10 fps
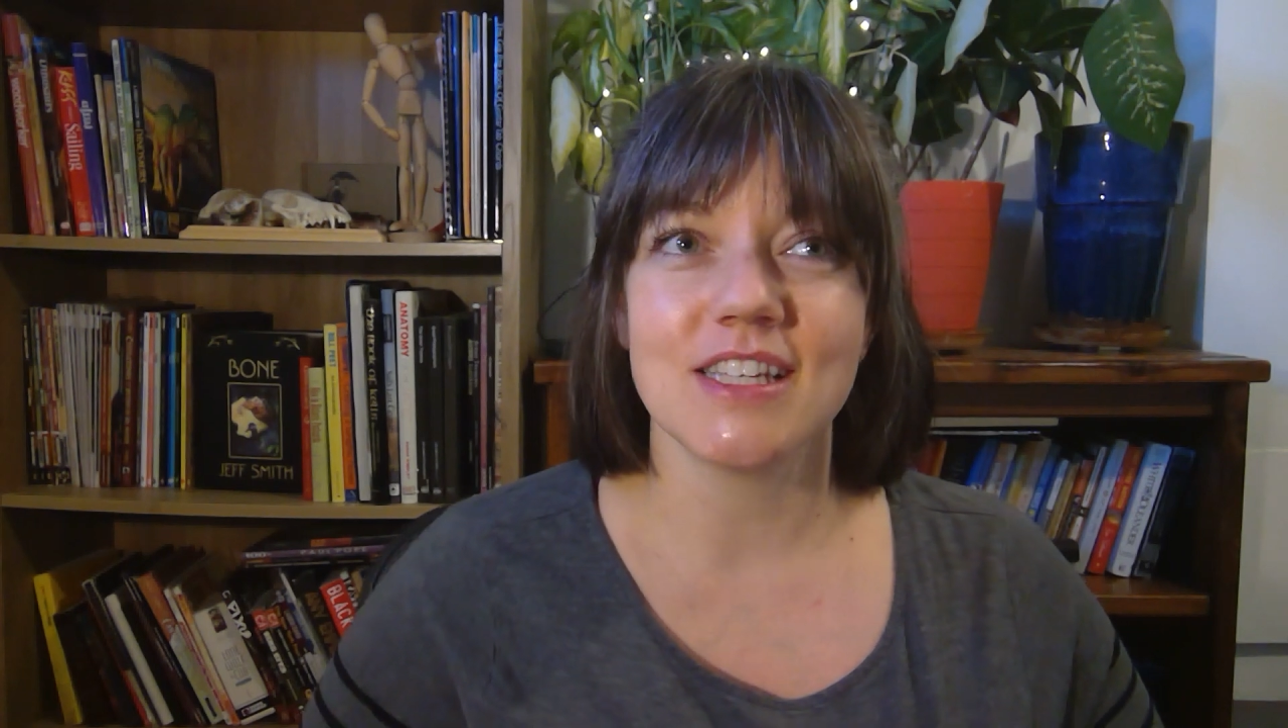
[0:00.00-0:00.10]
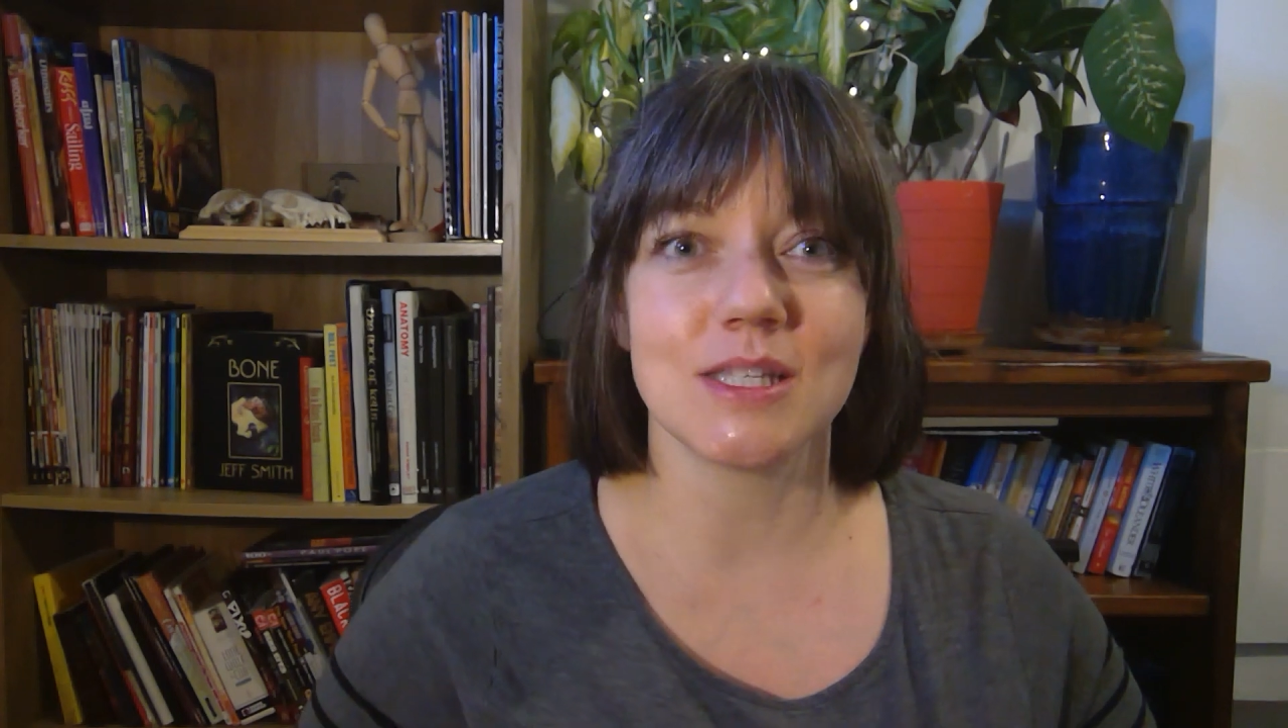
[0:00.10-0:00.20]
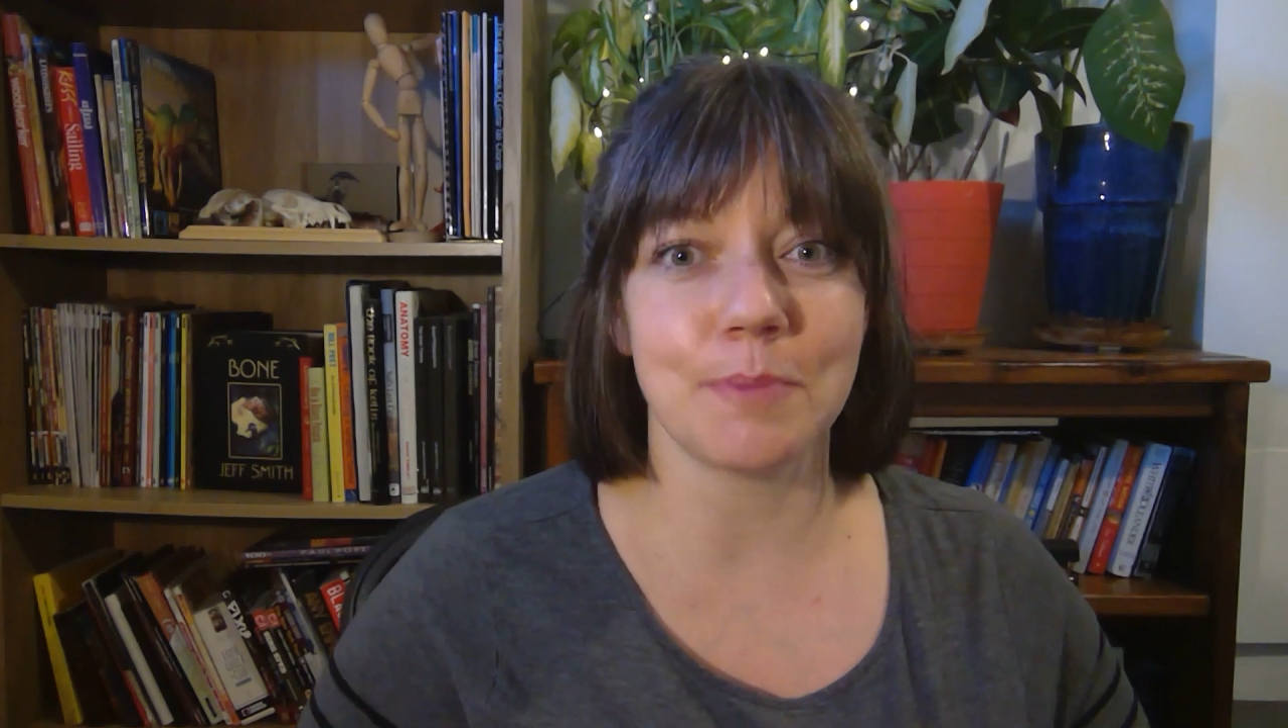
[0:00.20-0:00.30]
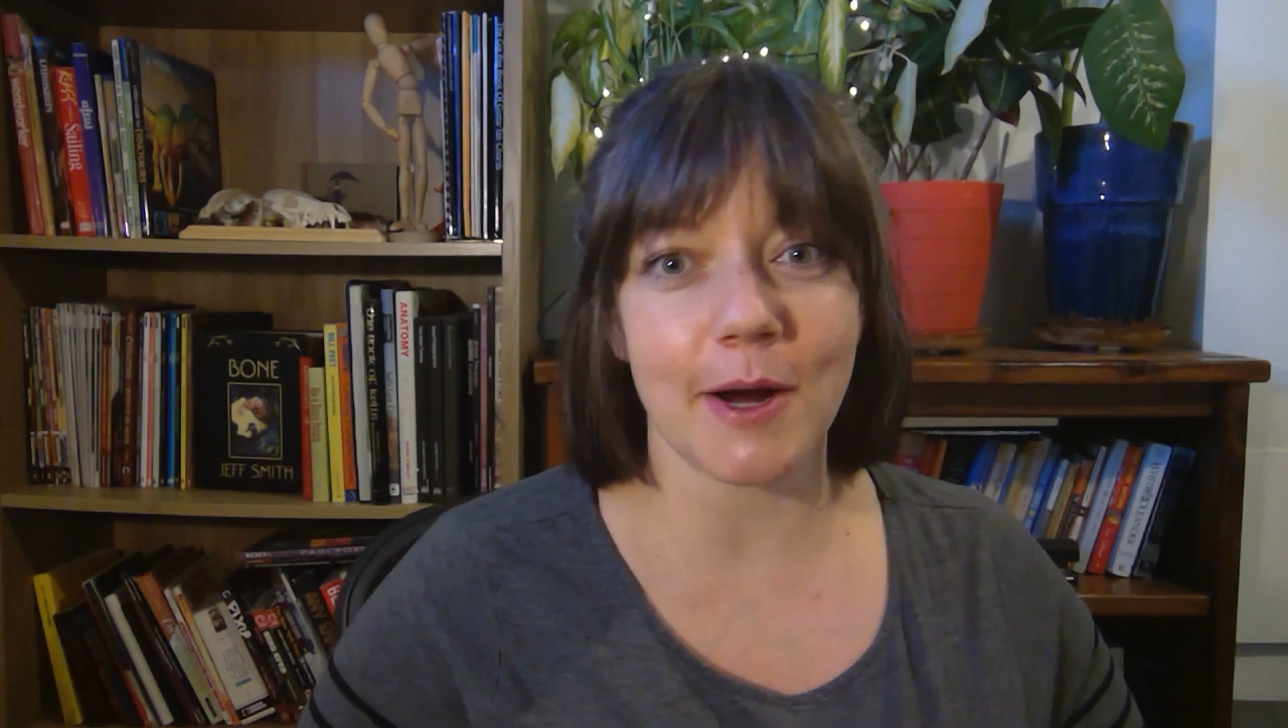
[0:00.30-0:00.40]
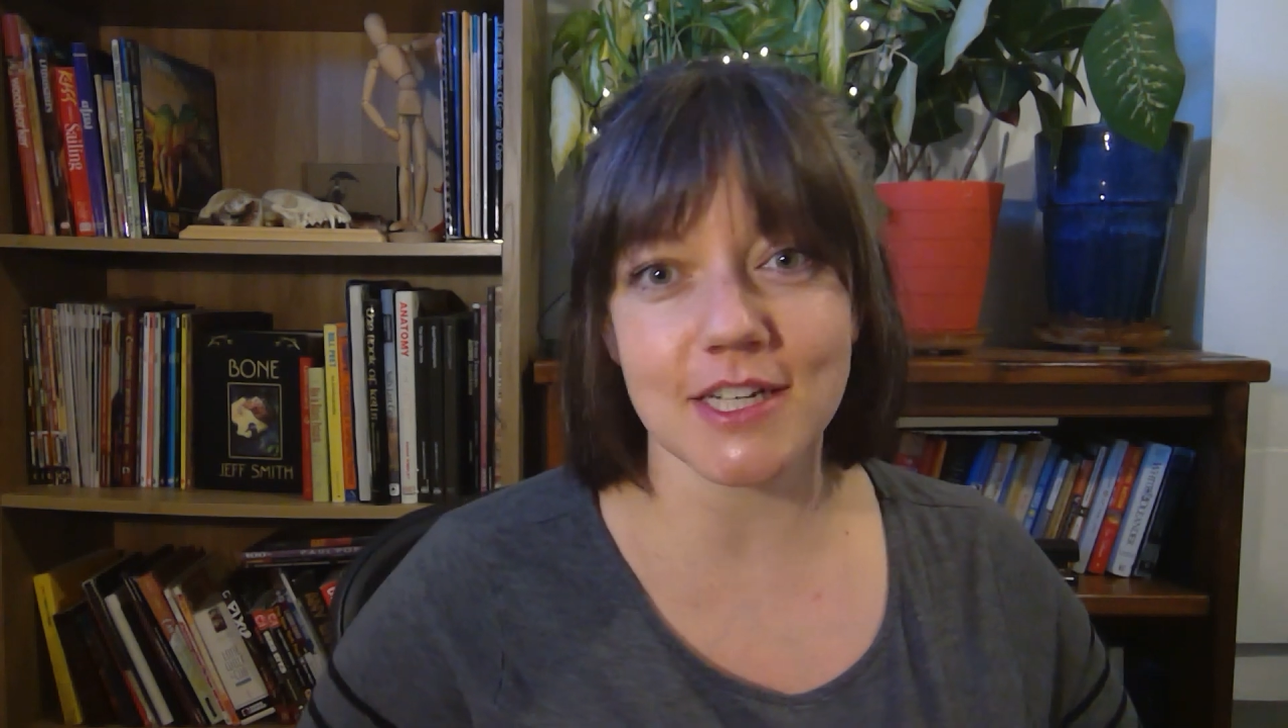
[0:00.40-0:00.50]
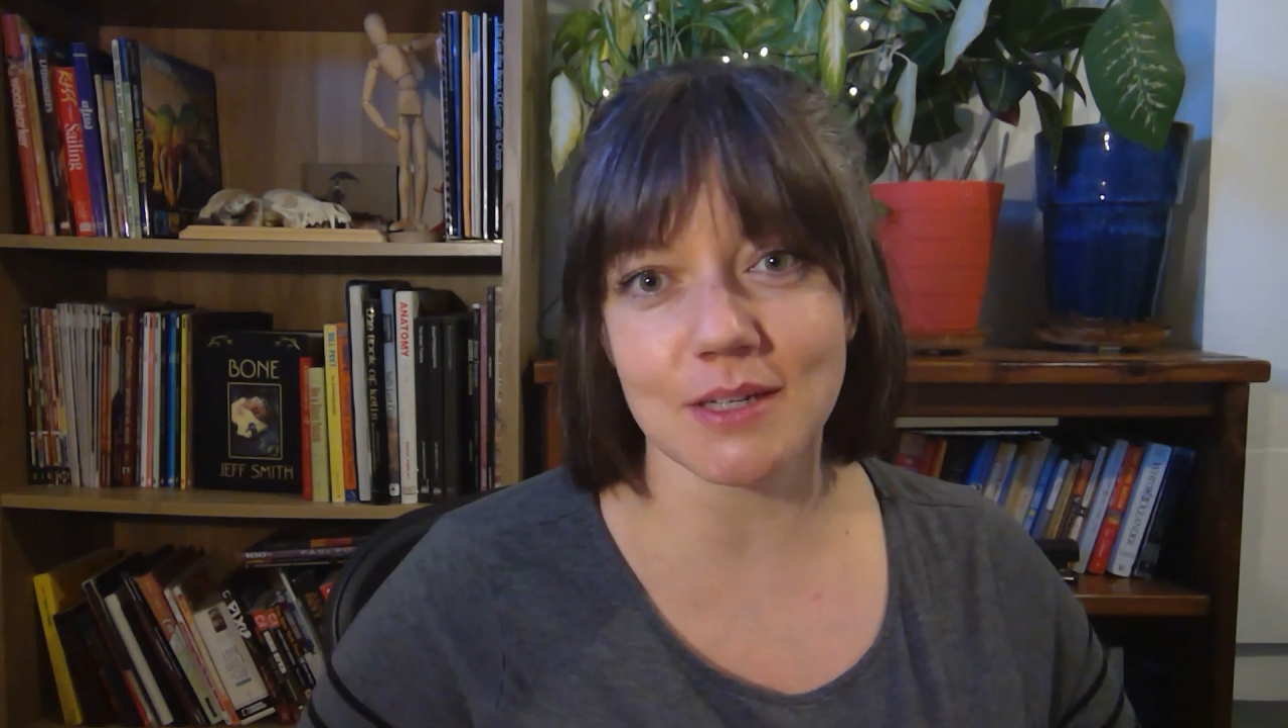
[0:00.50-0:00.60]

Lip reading: sparked